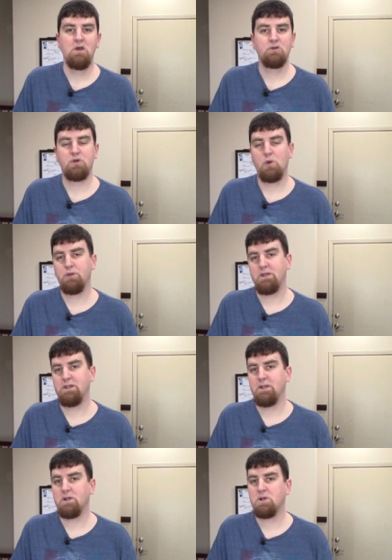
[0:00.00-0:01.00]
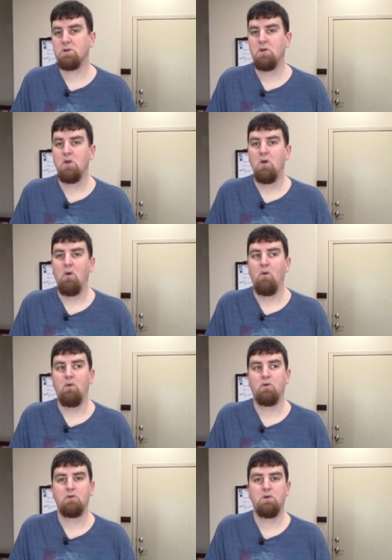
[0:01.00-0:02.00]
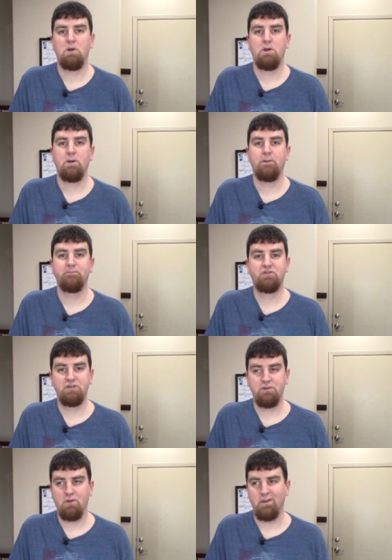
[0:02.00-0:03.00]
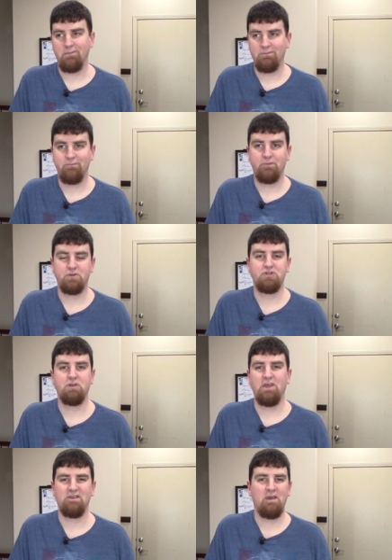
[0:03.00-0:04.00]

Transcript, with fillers: totally clear or uh, chill, you know, like for chill haze.